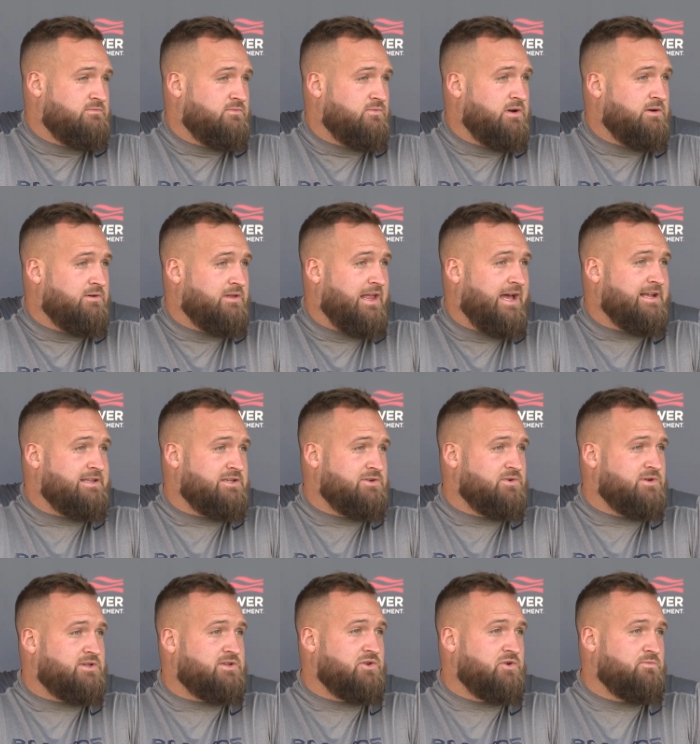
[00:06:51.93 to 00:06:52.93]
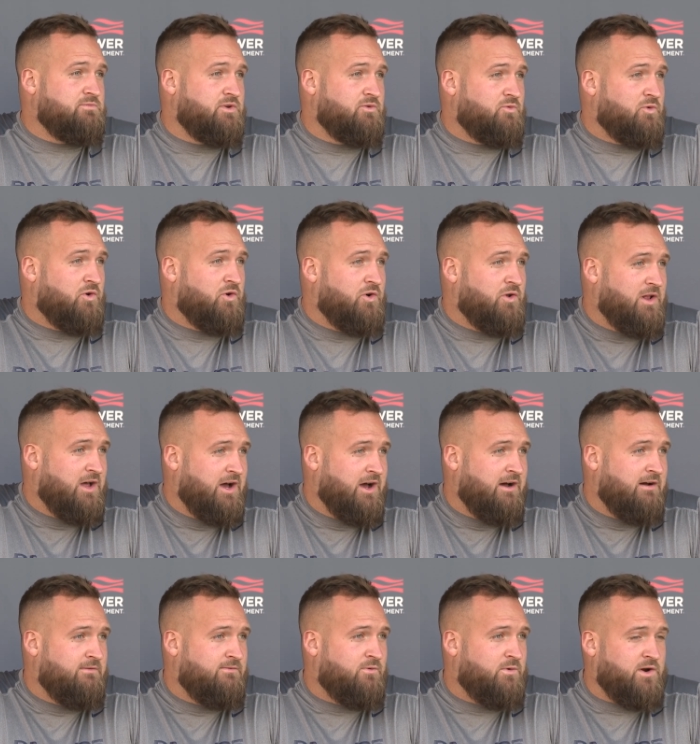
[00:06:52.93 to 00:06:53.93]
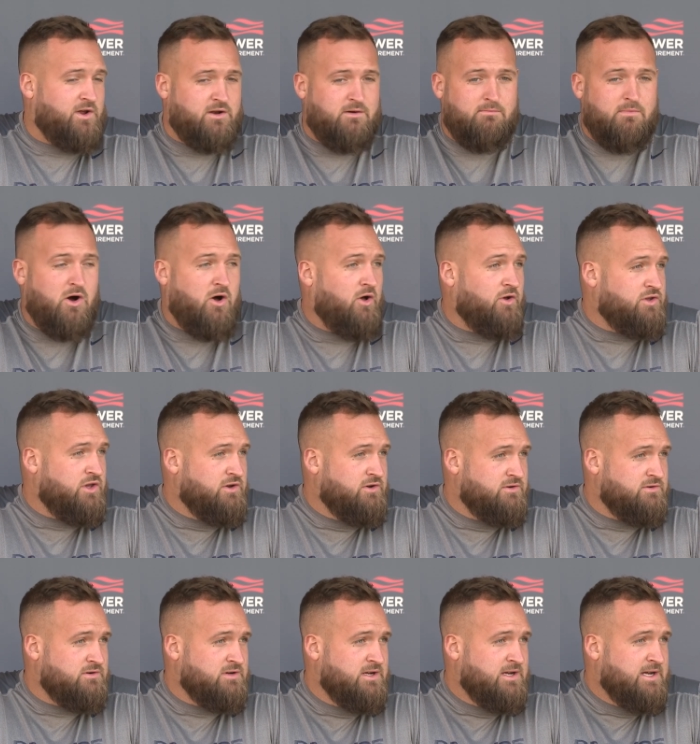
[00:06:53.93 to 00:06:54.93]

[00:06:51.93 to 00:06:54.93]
We would like to assume the role of we're going to maul you